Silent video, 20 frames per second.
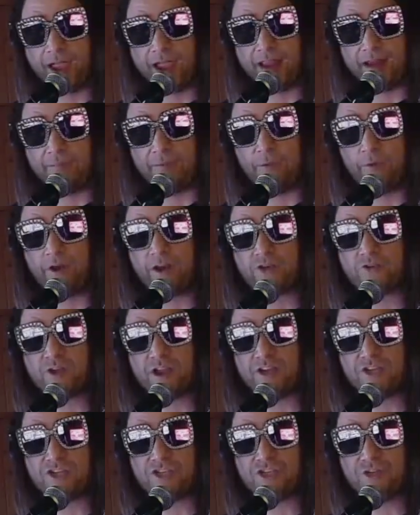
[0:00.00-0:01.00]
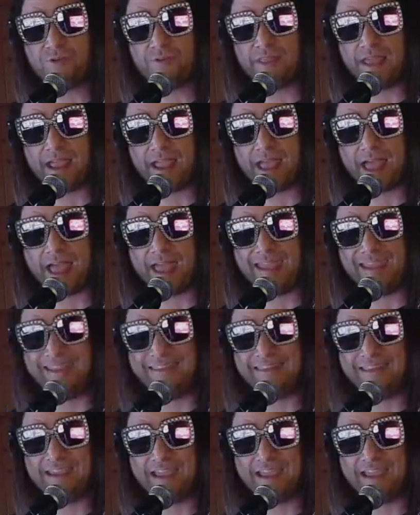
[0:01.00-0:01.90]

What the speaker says: And we want to try to shoot that guy in the